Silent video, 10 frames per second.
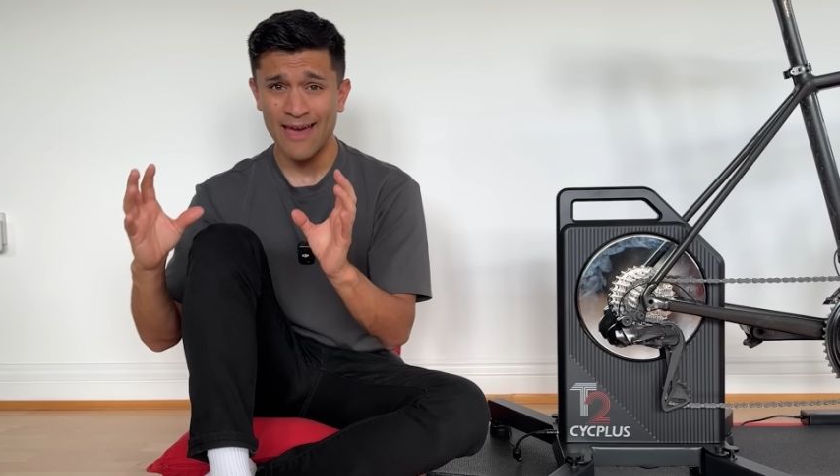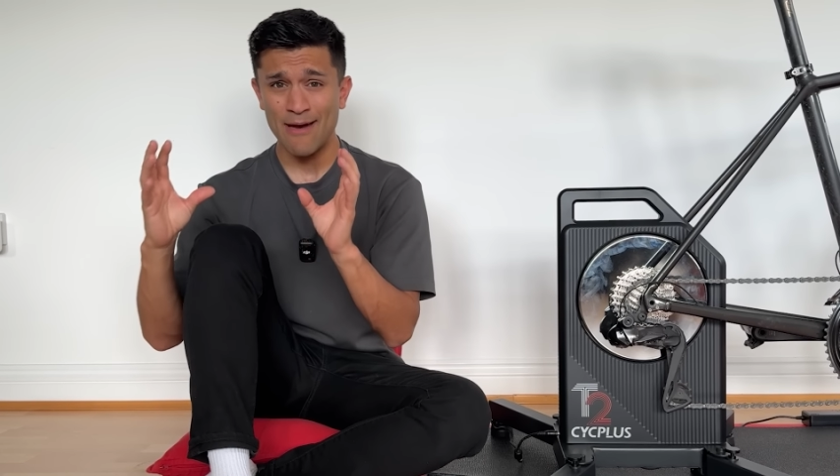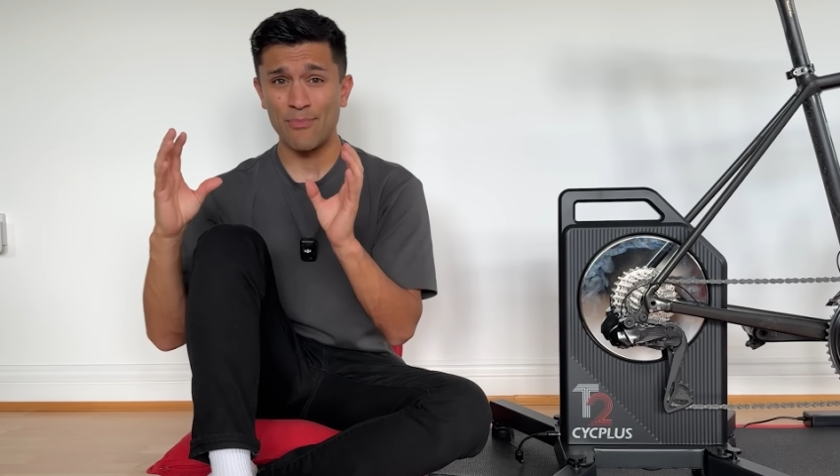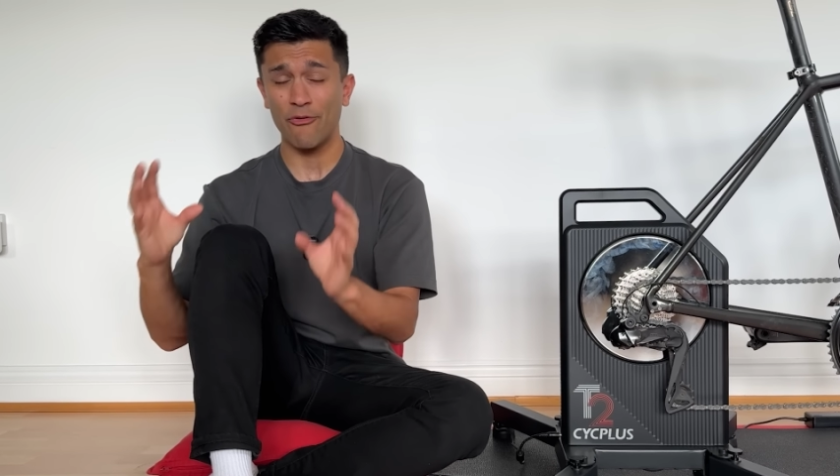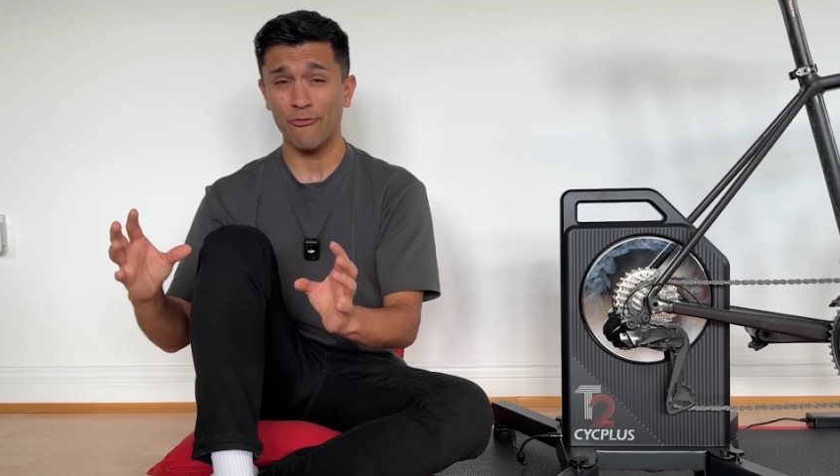
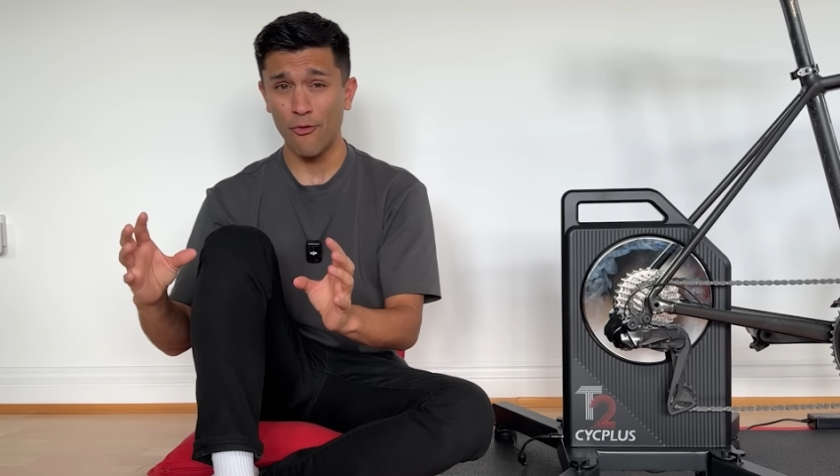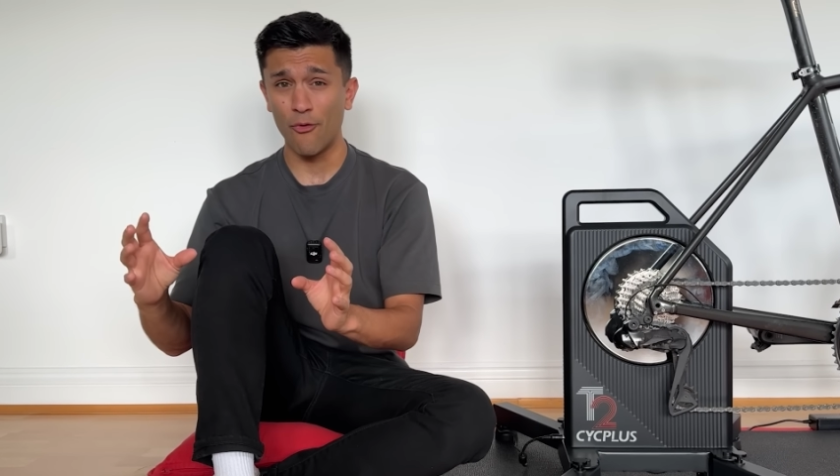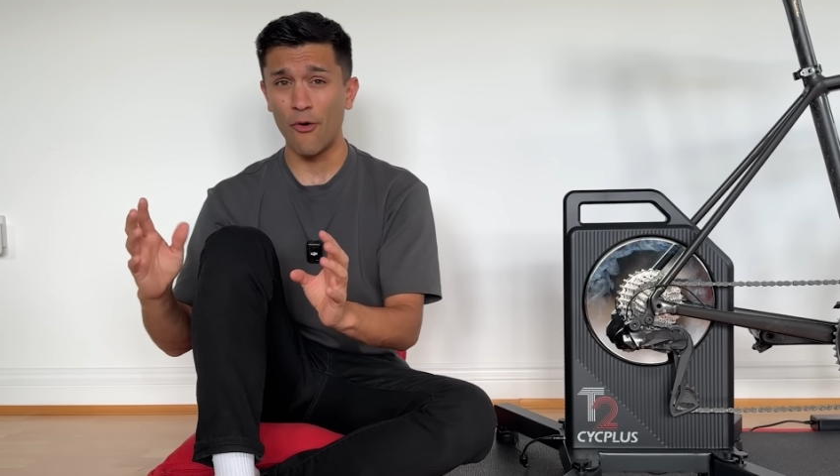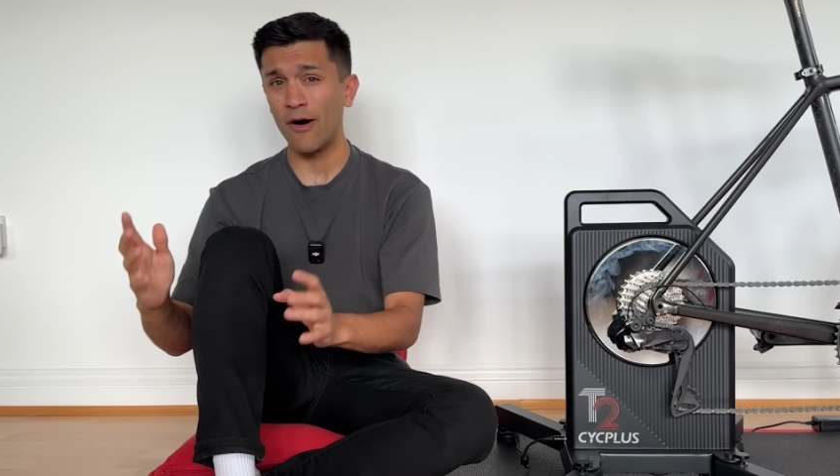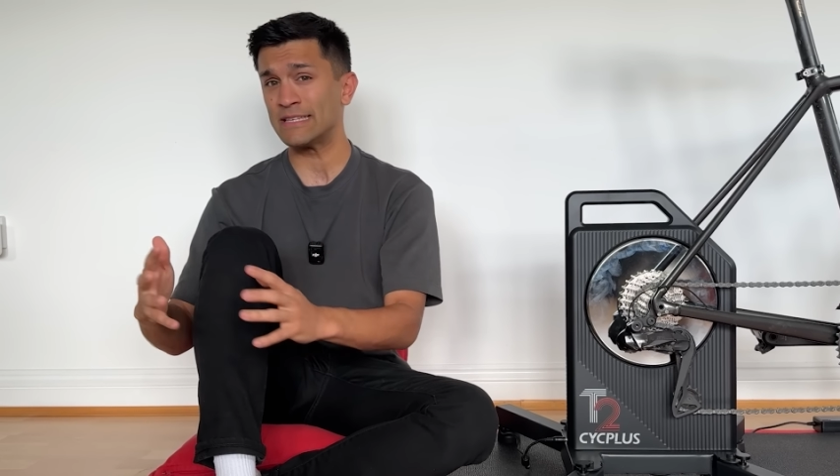
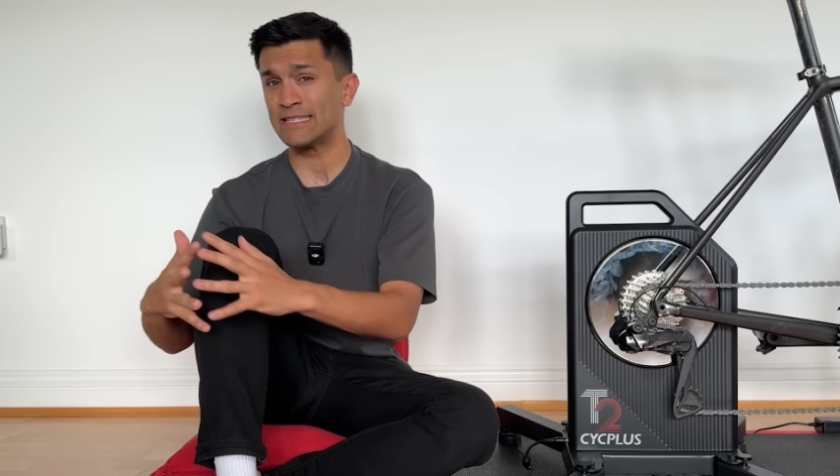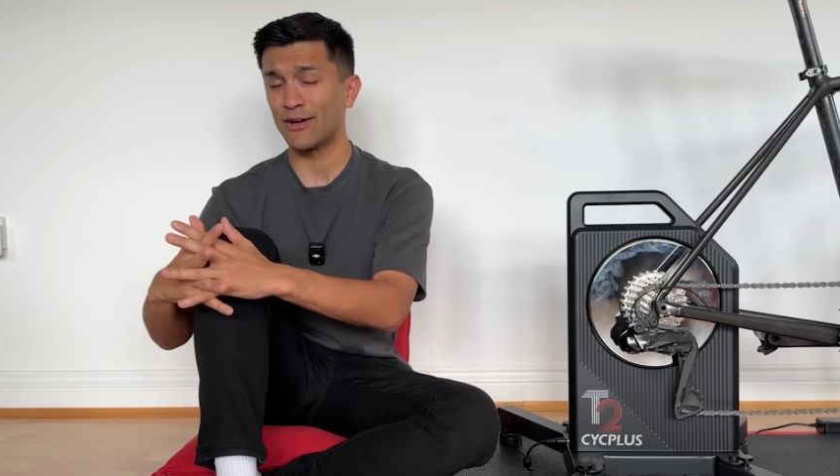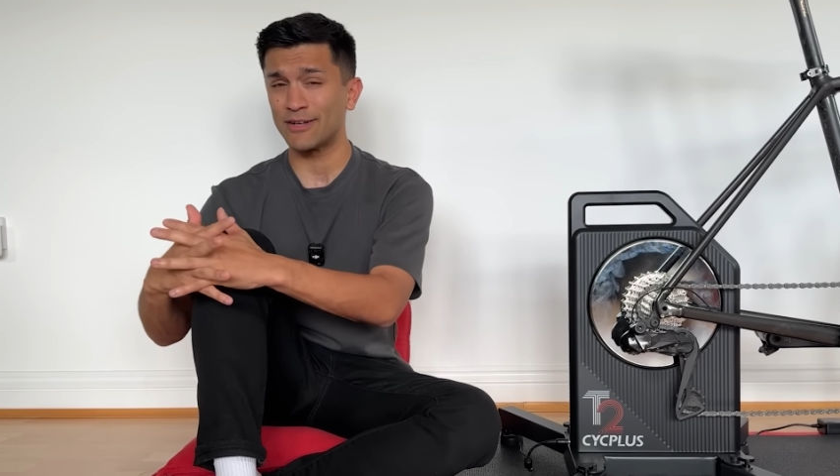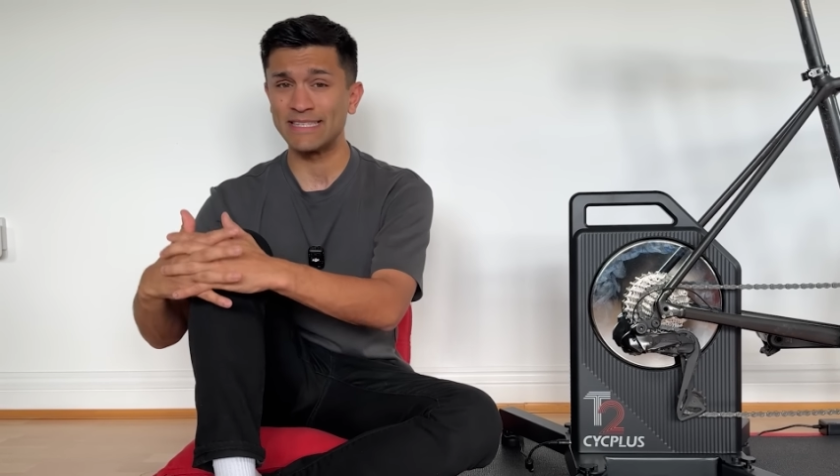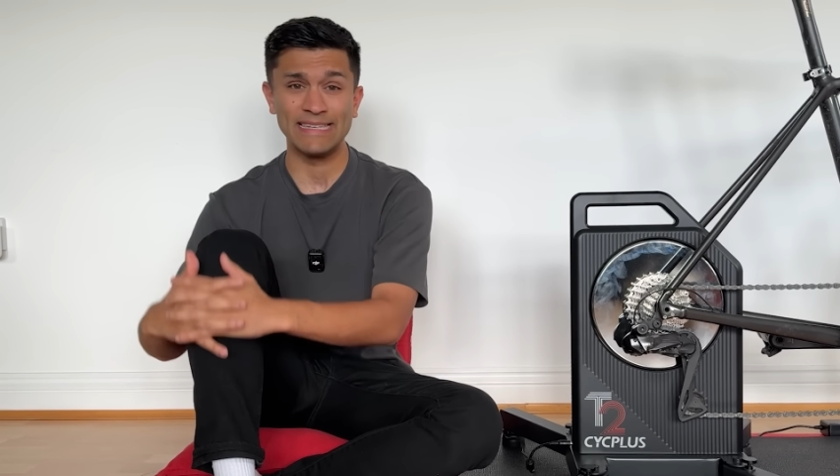before I
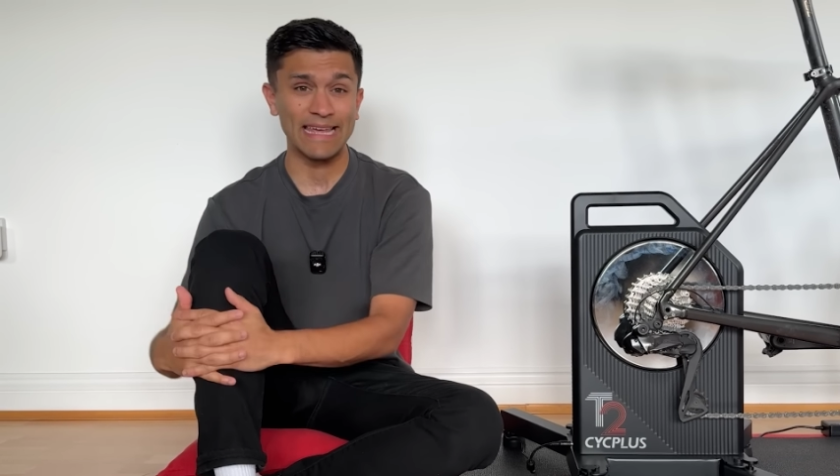started